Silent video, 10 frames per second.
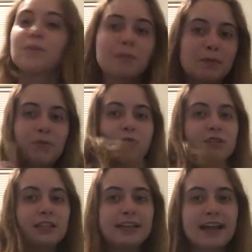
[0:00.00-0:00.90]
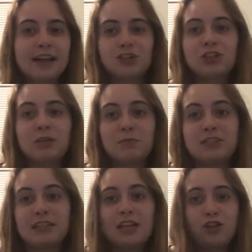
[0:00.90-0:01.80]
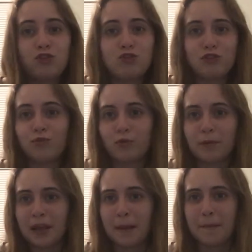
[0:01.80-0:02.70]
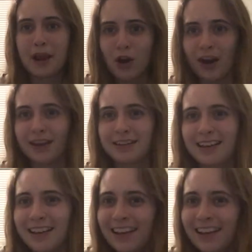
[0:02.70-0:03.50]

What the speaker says: People would, like, actually mistake you two for being married.